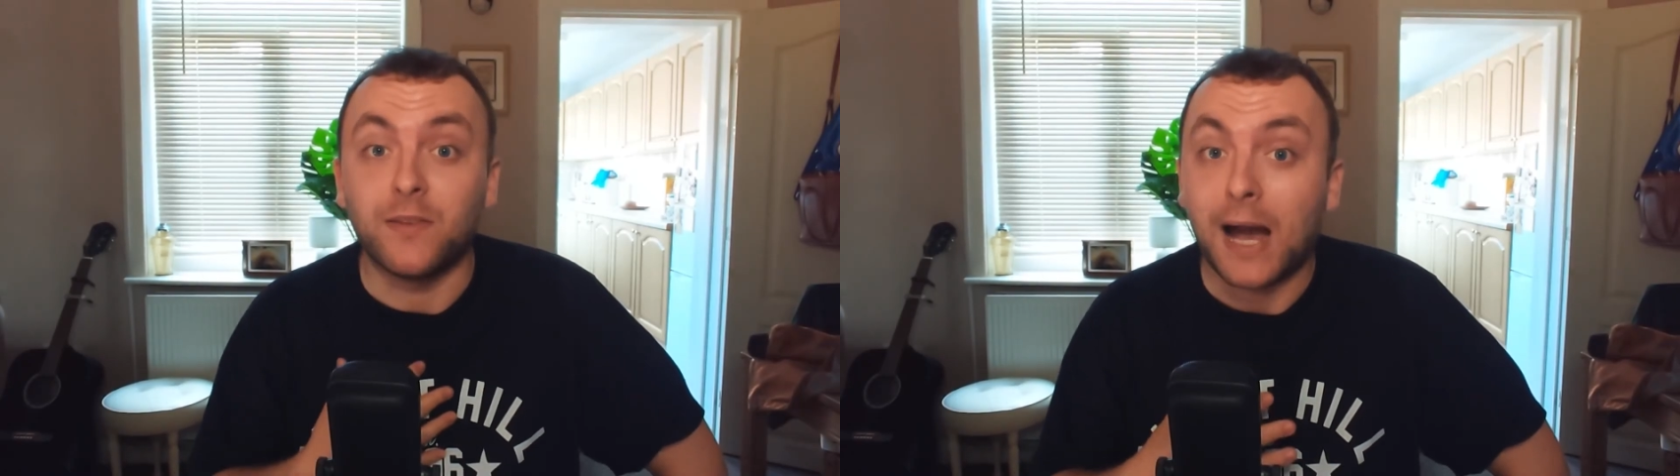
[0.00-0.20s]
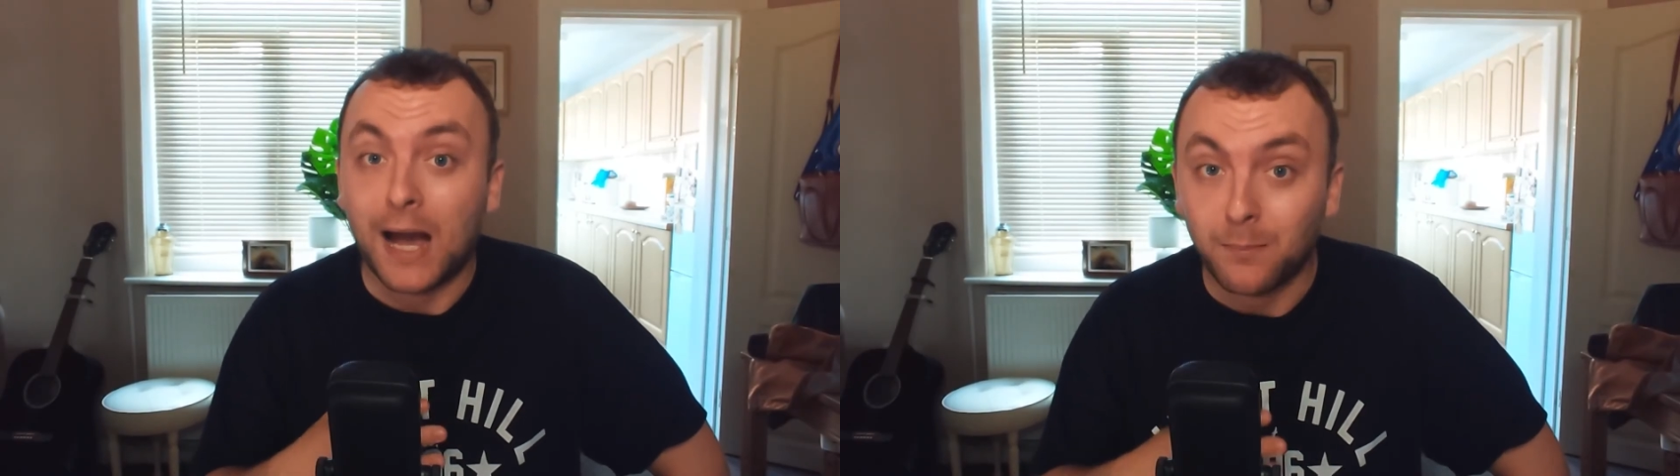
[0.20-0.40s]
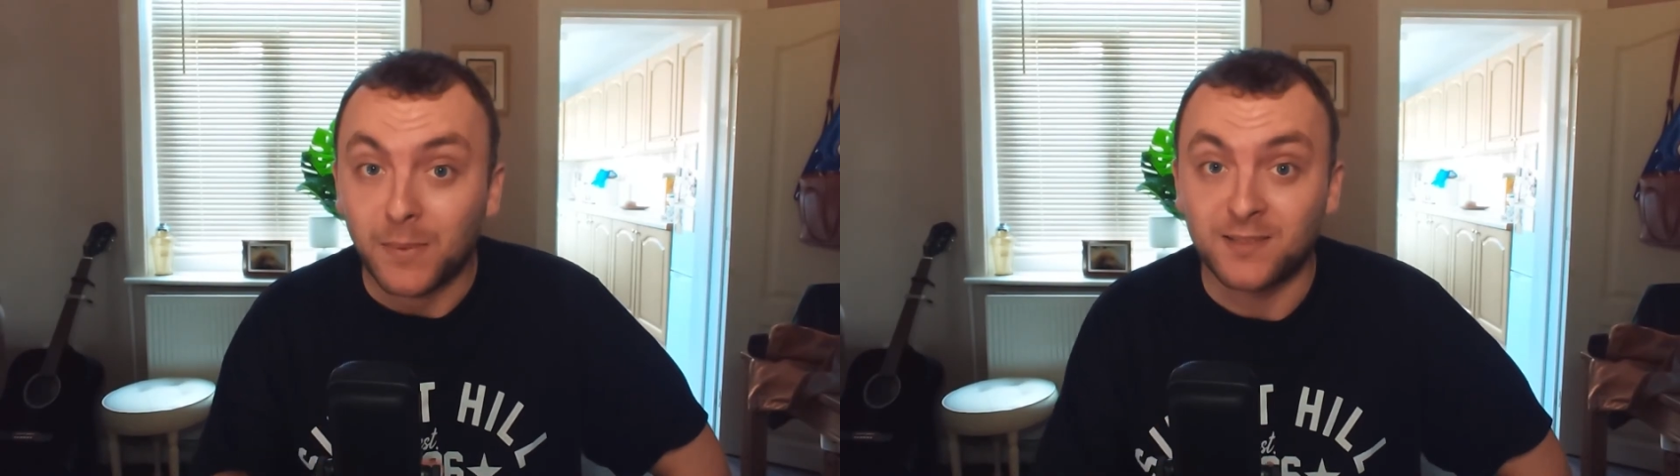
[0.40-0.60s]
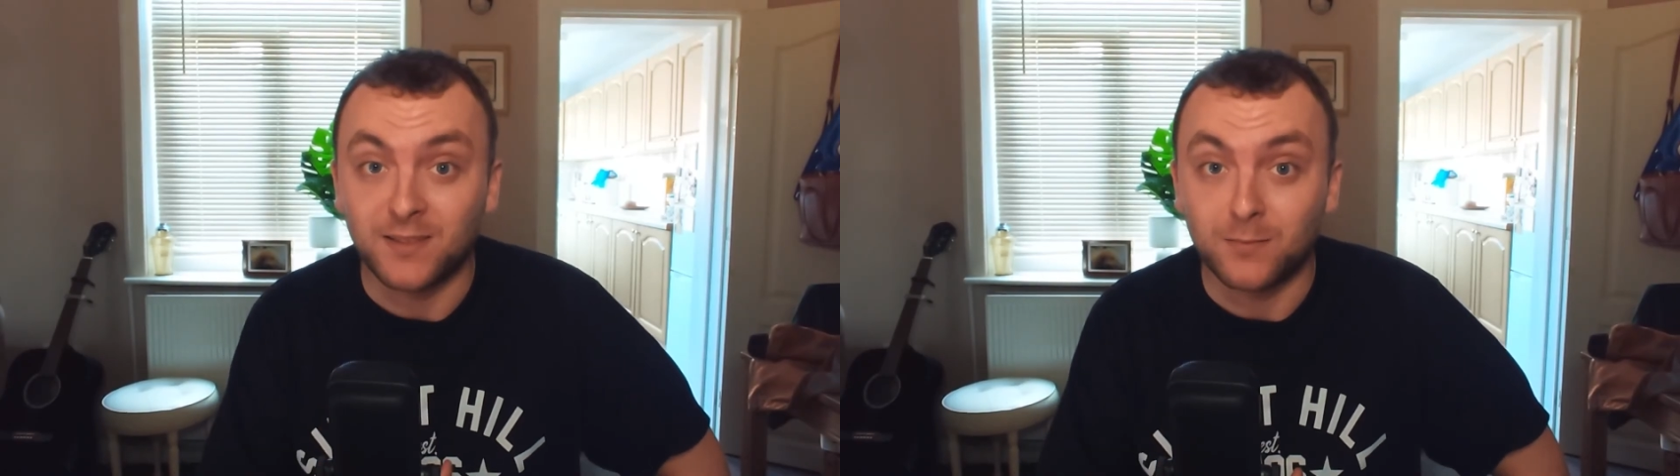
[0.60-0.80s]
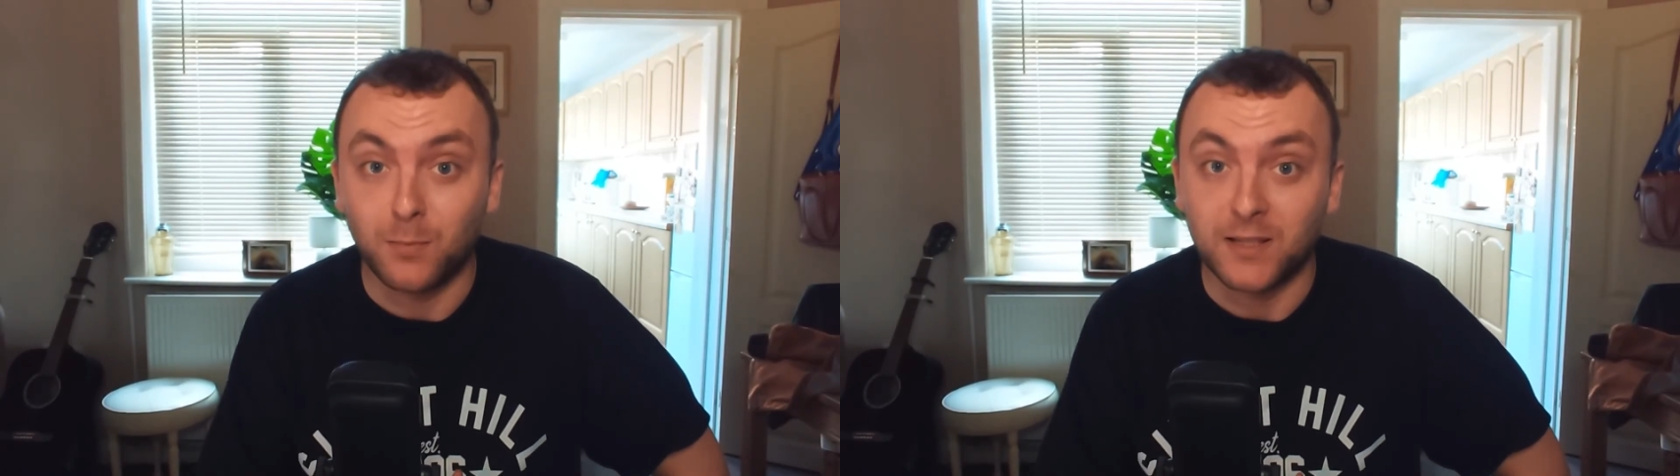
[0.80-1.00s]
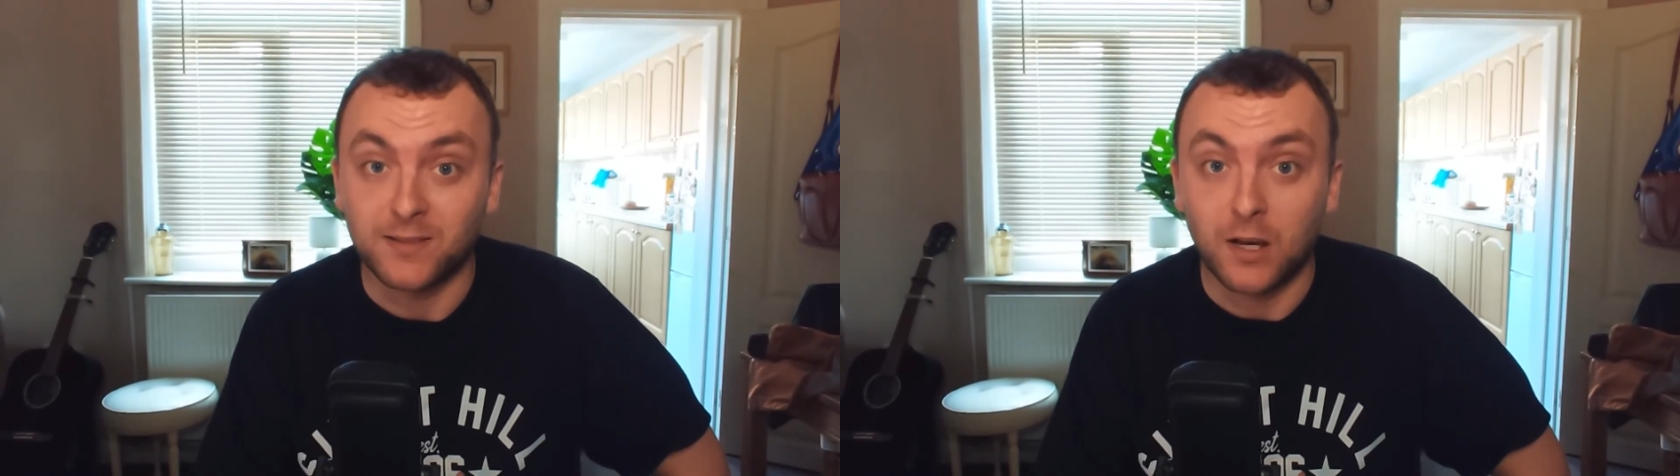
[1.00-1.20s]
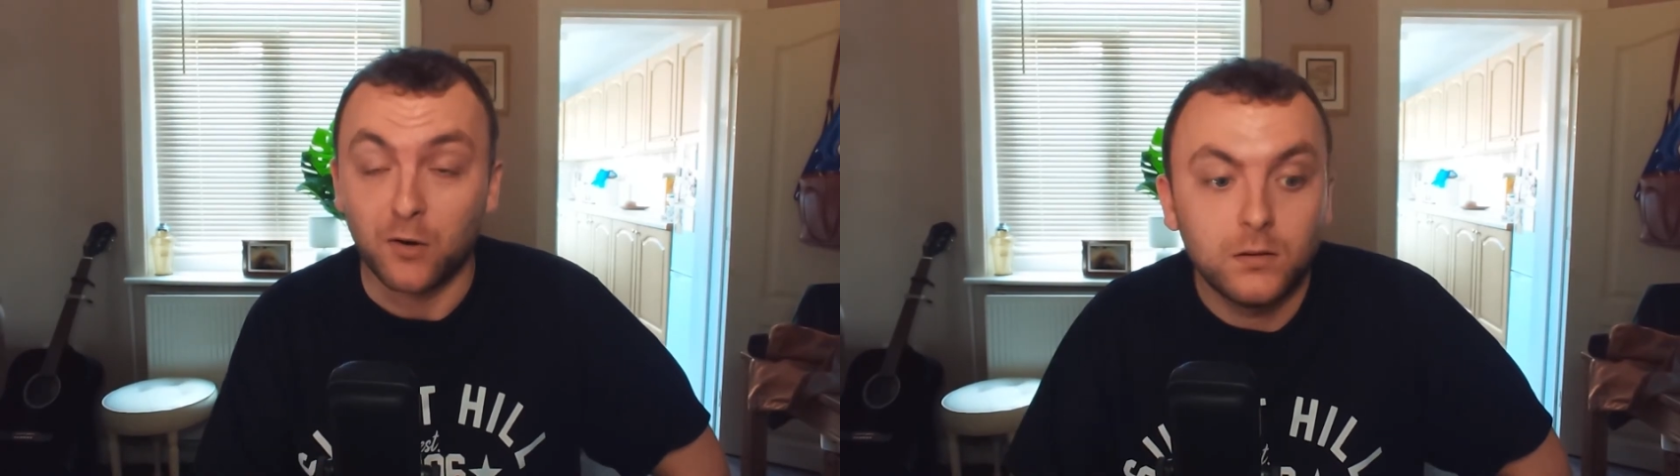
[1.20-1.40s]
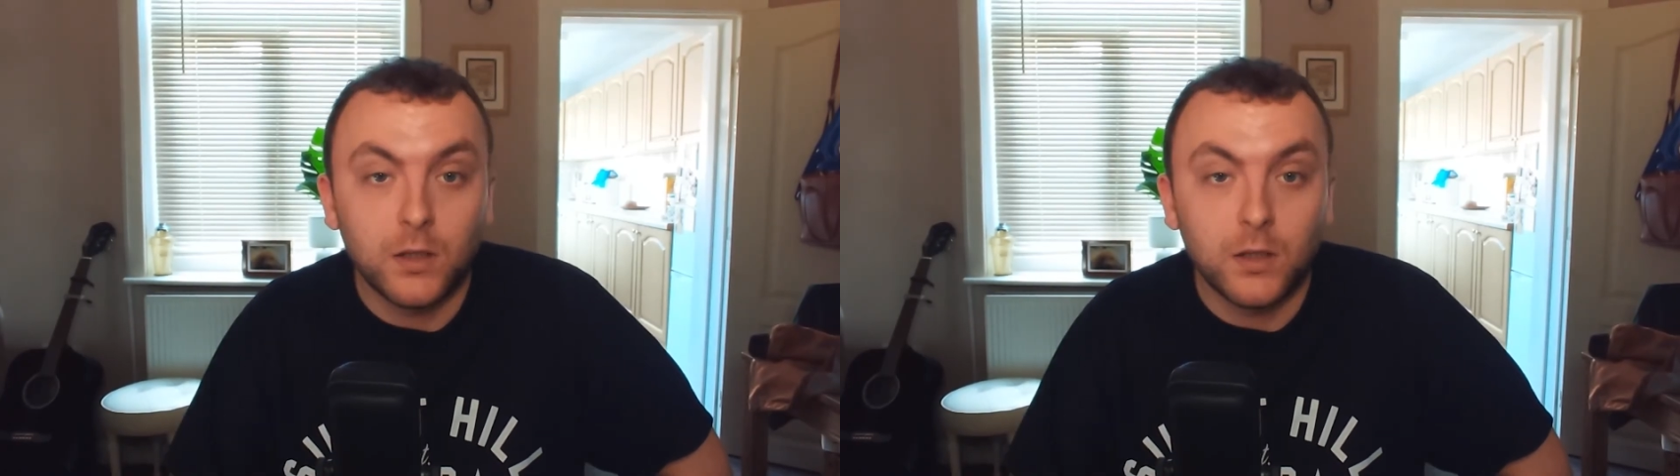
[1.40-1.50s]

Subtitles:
that I missed this myself.